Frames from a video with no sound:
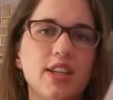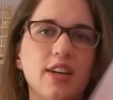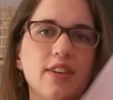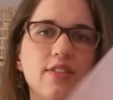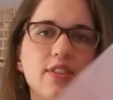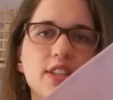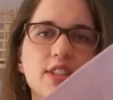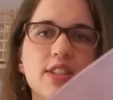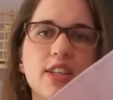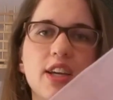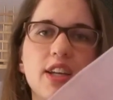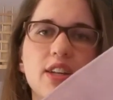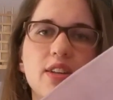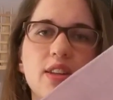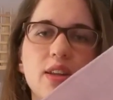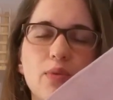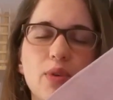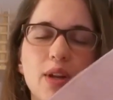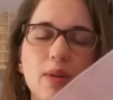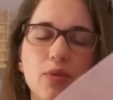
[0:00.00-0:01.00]
I've decided
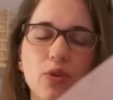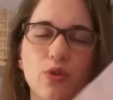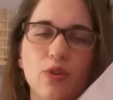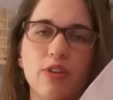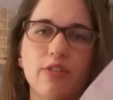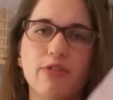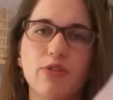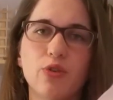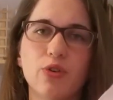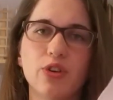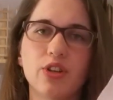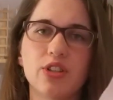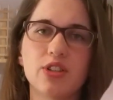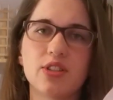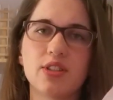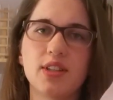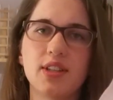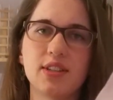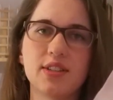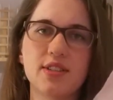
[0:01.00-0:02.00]
that what I'm going for is
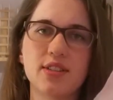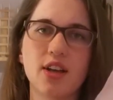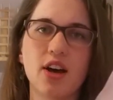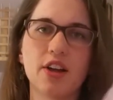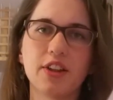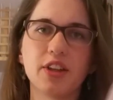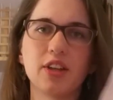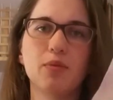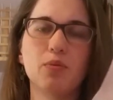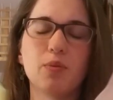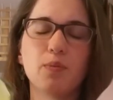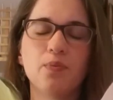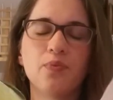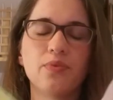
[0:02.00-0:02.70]
these solid,